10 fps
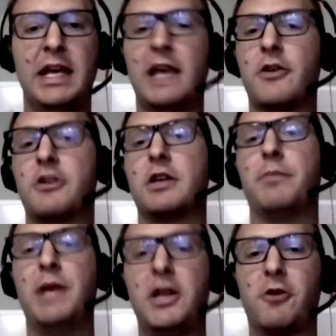either to
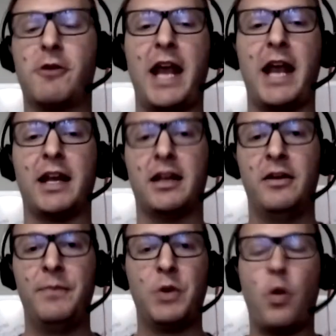be created
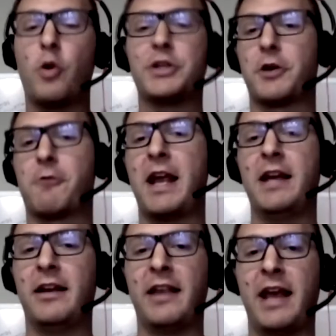or to create
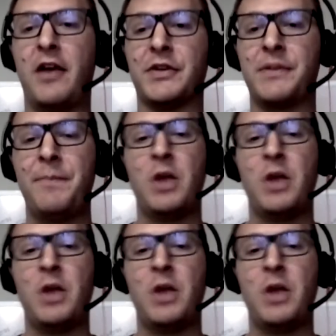anything else.